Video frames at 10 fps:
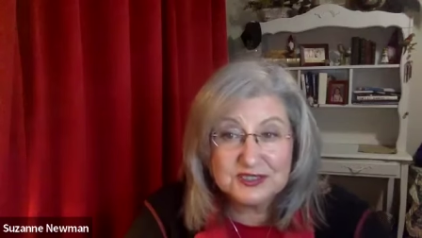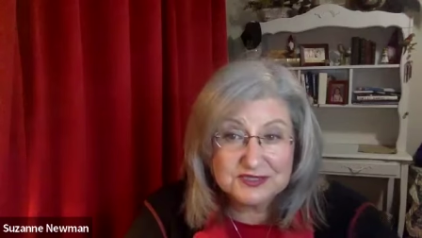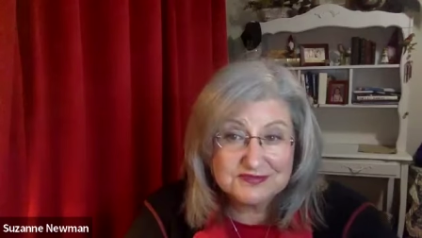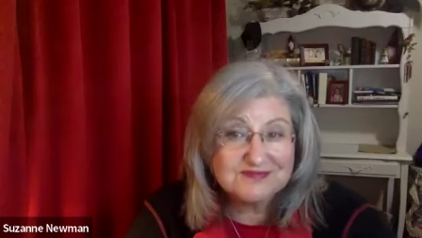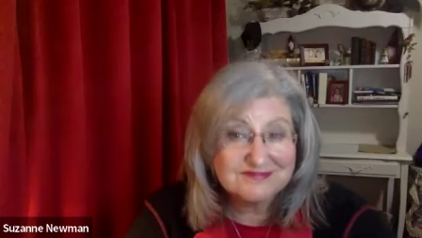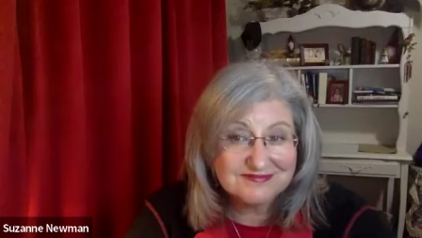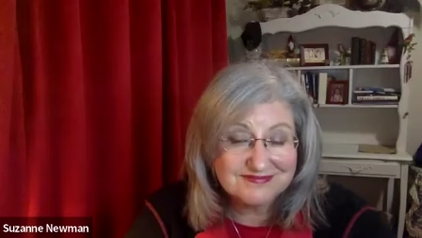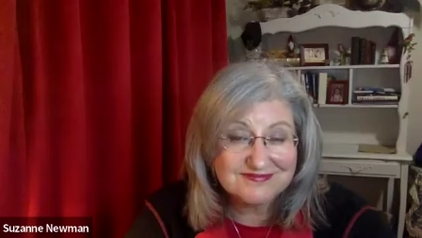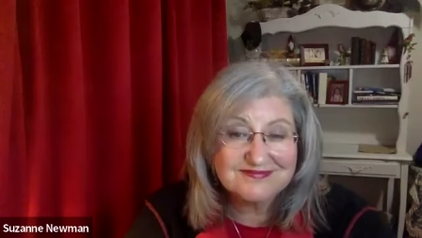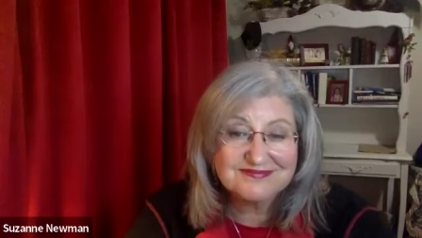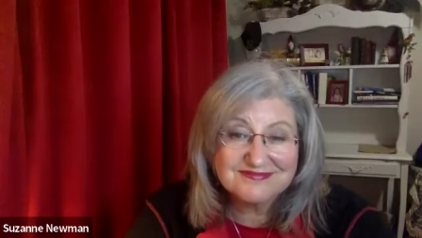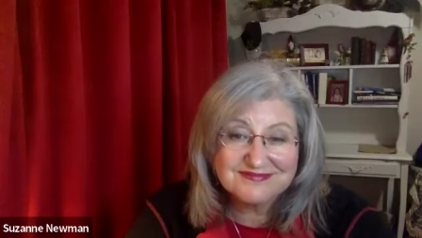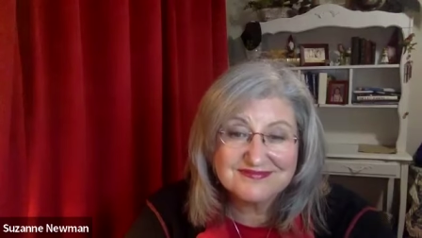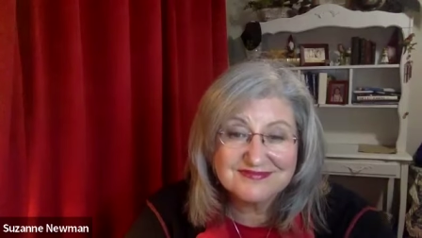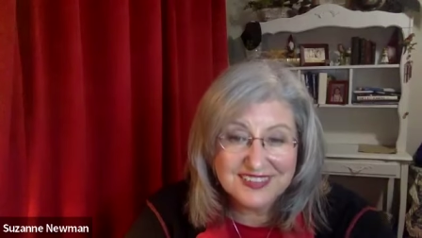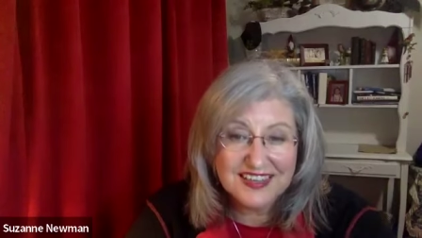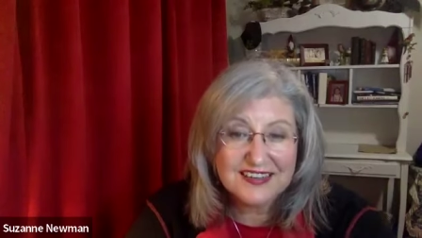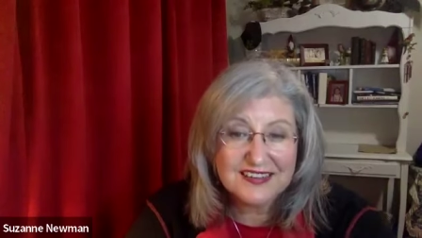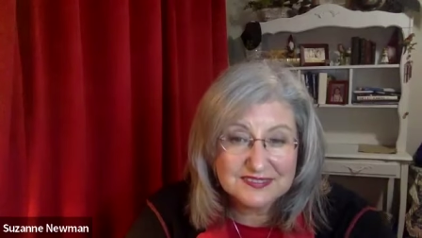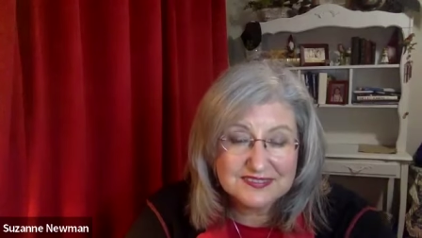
It doesn't make any sense. Yeah.